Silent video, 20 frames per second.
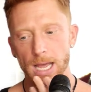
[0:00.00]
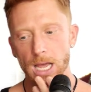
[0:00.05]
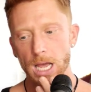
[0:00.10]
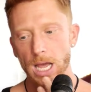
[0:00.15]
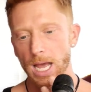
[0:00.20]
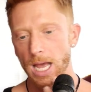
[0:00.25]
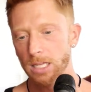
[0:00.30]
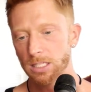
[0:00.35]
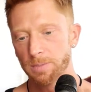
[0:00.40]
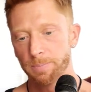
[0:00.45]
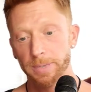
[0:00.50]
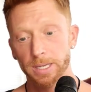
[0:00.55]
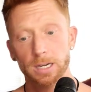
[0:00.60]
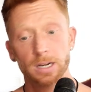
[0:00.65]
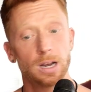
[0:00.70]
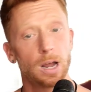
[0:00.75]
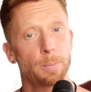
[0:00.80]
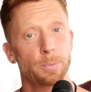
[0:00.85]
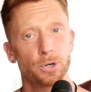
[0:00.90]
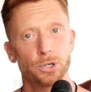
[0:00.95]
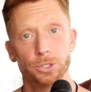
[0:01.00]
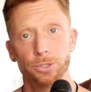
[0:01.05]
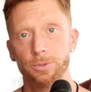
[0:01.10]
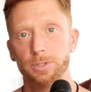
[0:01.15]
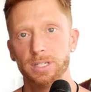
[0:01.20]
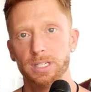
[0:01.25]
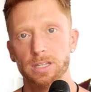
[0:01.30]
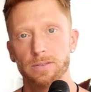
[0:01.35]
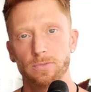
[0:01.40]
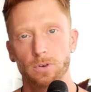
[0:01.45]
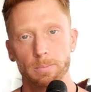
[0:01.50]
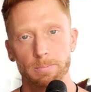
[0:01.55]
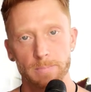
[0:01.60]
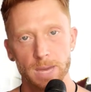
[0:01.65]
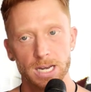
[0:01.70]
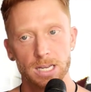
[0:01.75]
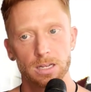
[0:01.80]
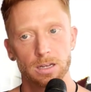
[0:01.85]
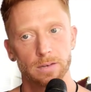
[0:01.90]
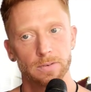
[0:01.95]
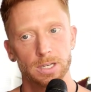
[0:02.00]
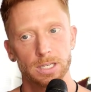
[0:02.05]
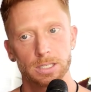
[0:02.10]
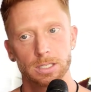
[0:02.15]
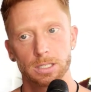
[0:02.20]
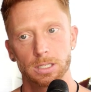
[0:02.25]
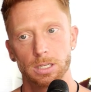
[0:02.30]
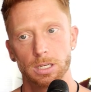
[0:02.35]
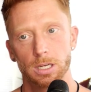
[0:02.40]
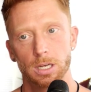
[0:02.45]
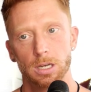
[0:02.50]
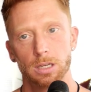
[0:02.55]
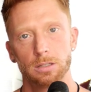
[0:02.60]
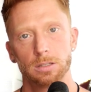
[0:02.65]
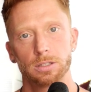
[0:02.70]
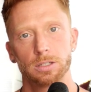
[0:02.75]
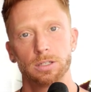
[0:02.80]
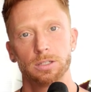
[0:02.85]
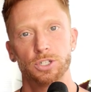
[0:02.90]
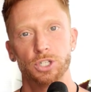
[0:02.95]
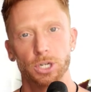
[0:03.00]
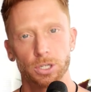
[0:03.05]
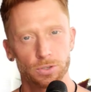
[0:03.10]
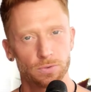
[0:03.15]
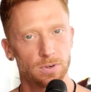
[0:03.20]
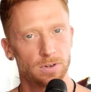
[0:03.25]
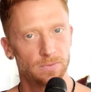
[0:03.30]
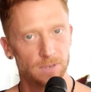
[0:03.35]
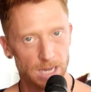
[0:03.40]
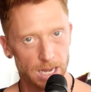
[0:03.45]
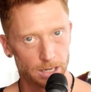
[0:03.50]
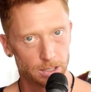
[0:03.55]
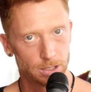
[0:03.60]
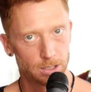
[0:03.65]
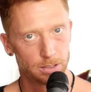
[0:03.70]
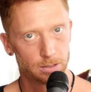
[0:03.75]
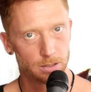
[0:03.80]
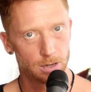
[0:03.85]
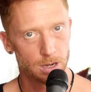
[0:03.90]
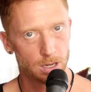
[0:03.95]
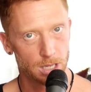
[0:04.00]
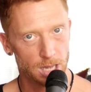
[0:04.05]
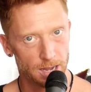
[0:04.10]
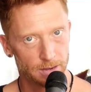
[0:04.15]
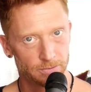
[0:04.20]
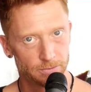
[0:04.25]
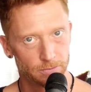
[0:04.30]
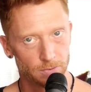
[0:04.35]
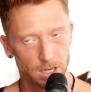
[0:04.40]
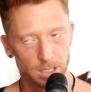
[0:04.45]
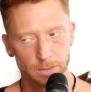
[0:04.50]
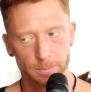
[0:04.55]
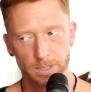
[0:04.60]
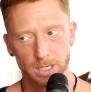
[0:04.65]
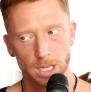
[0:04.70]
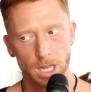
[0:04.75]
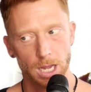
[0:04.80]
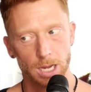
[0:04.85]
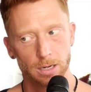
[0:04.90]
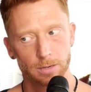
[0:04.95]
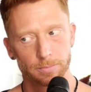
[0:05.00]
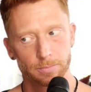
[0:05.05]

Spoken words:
has been an opportunity for many of us to just reflect on life, right? To be like,